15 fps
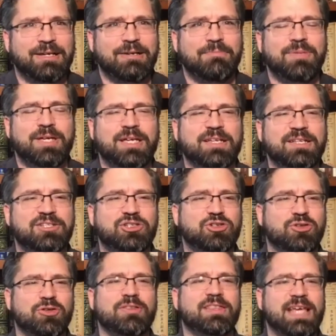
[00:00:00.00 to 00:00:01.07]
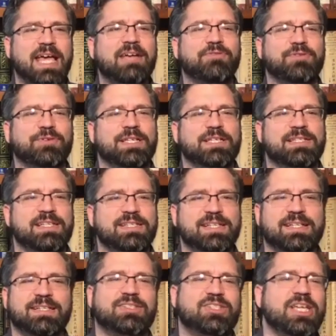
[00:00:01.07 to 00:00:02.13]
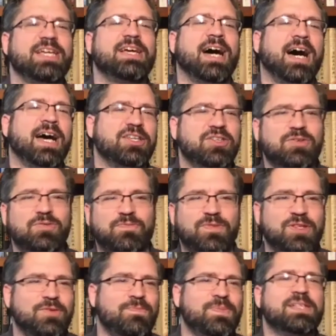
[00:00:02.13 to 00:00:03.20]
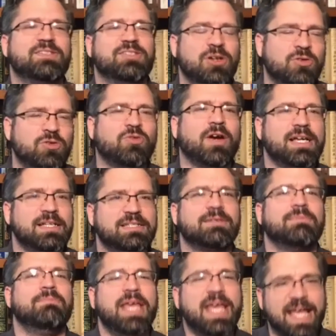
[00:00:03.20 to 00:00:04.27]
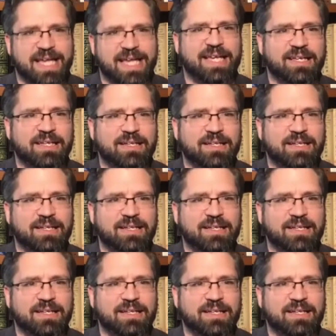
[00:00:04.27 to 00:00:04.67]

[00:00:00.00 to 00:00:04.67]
Because true thankfulness isn't, gee, God, you've been so great to me.